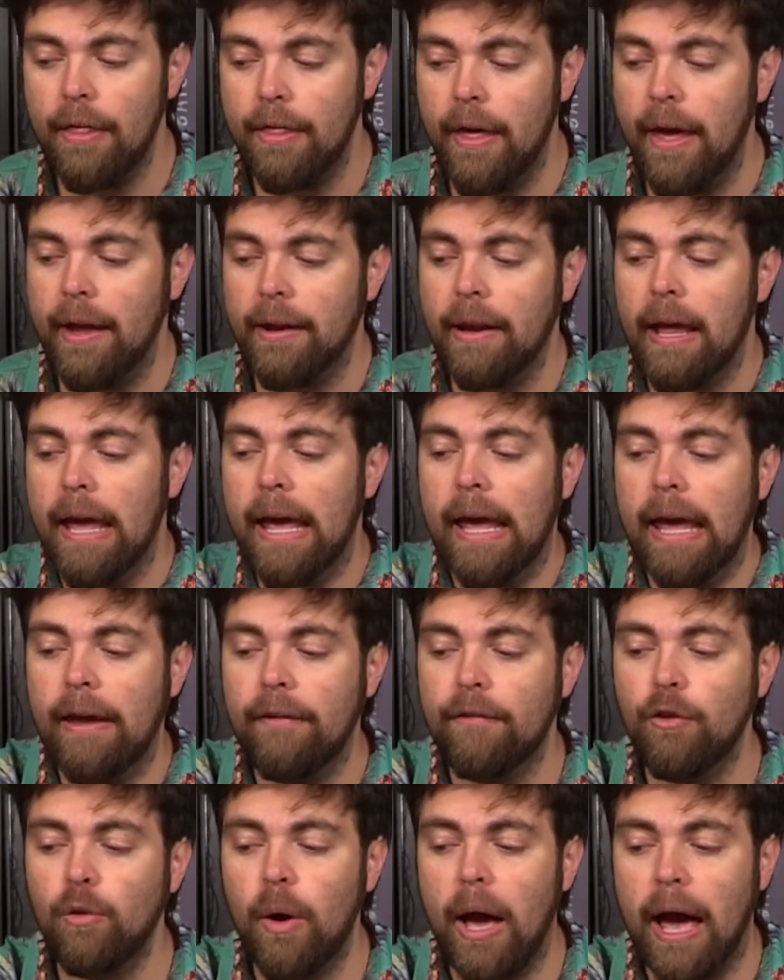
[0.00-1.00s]
then
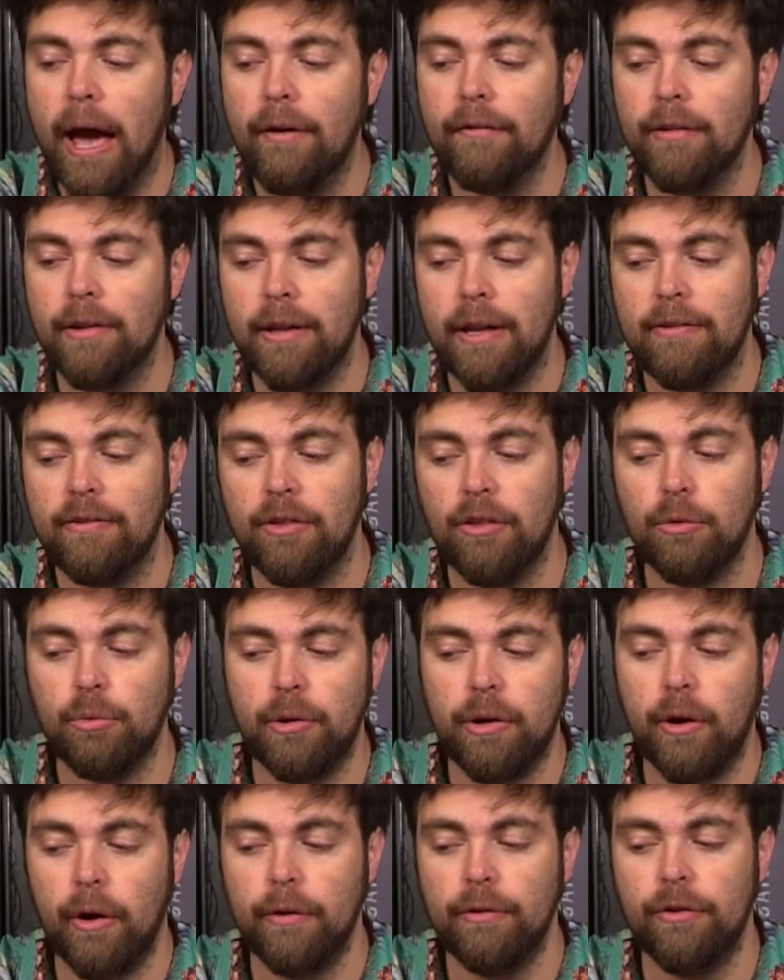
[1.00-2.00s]
if you have less than
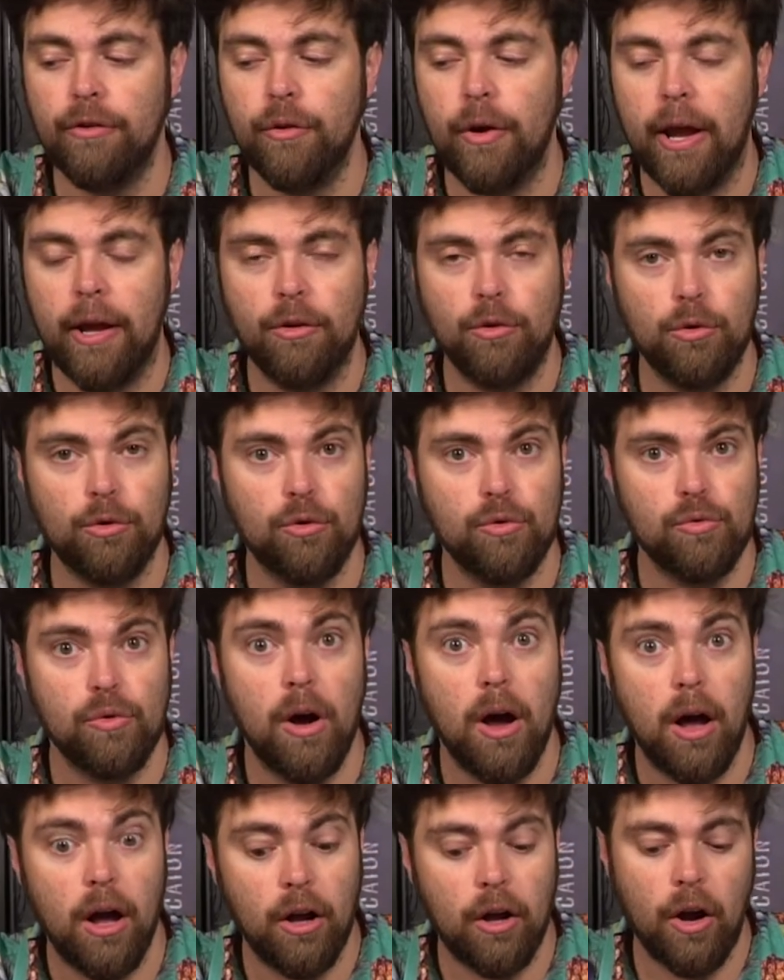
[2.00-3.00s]
three cards in your hand, you'll
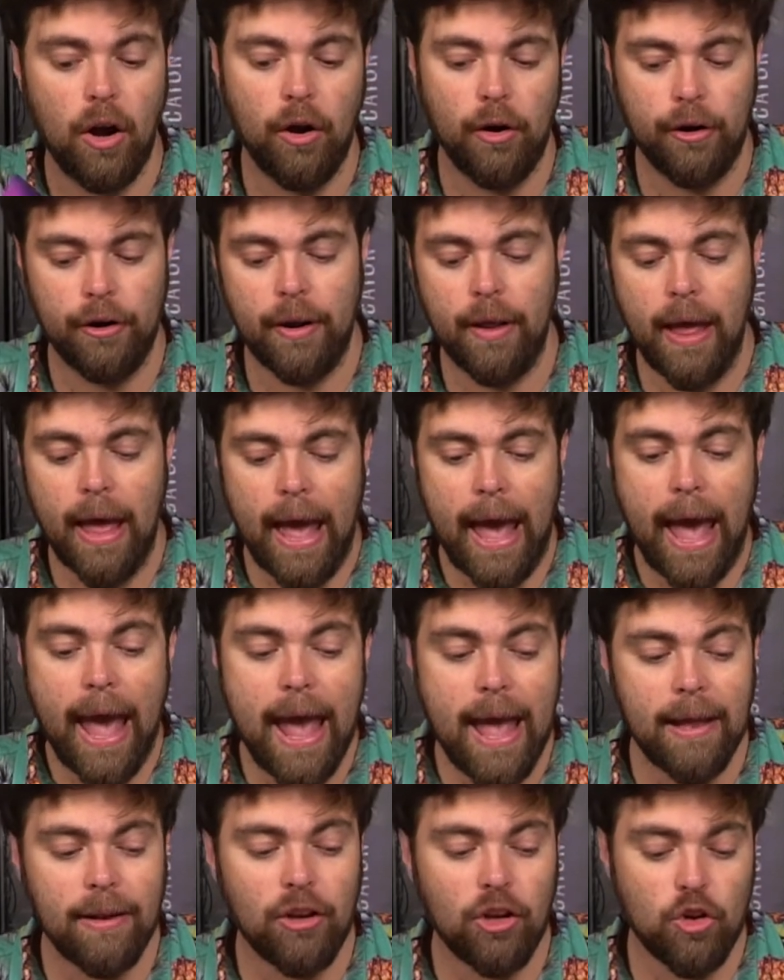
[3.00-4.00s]
draw a card
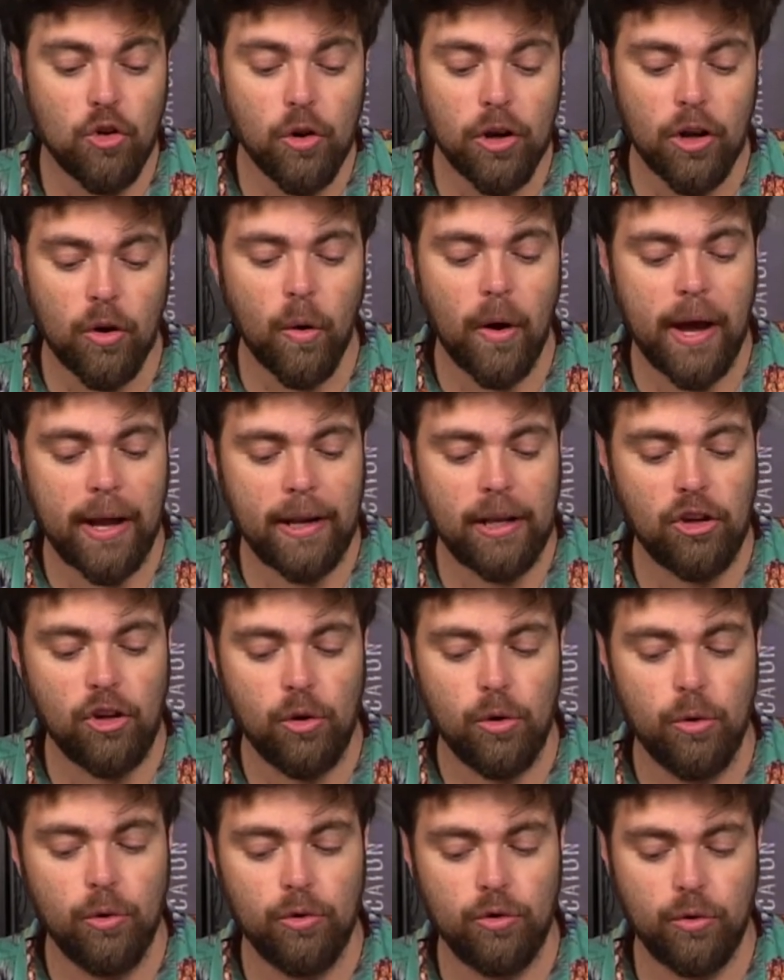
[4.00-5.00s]
and you can go ahead and
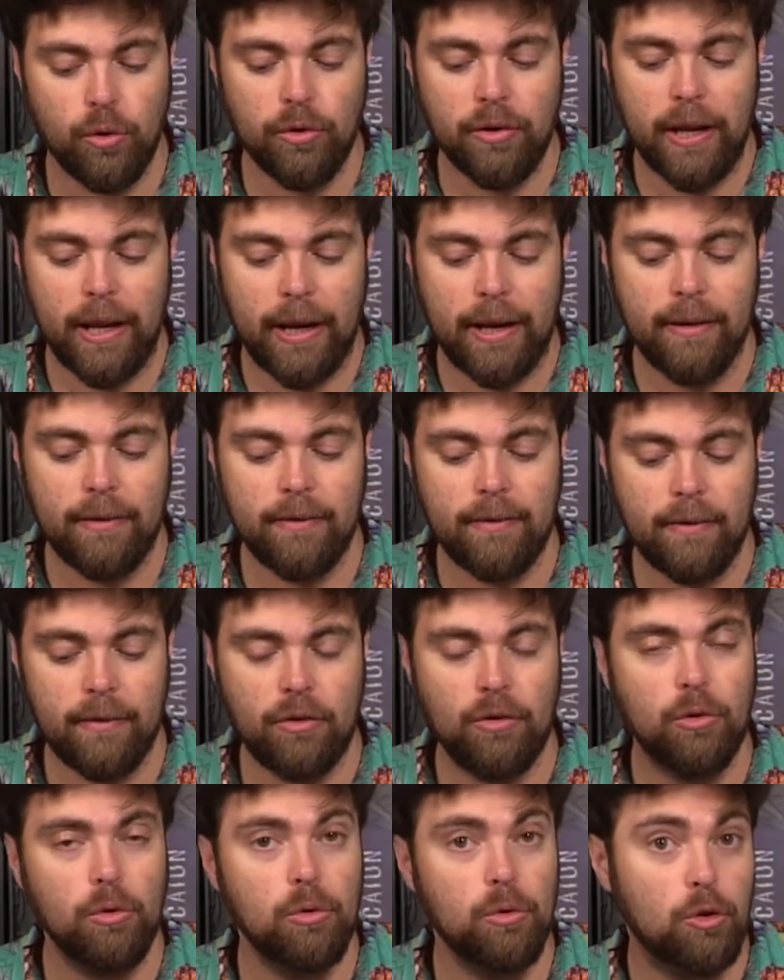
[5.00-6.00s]
use your tickets
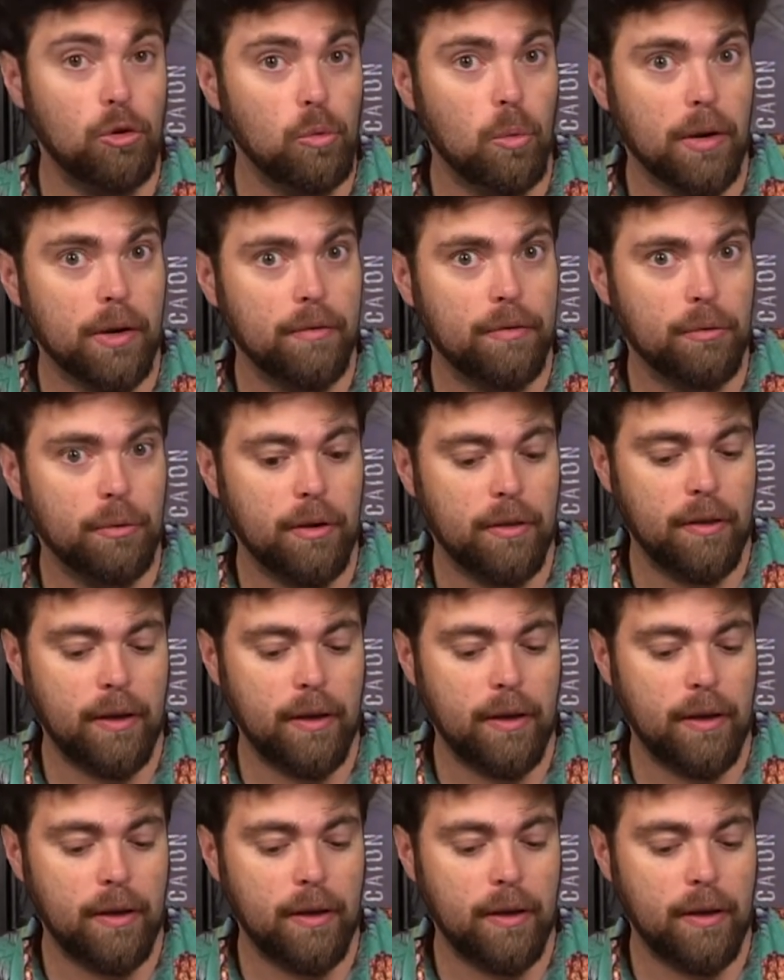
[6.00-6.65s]
to do one of three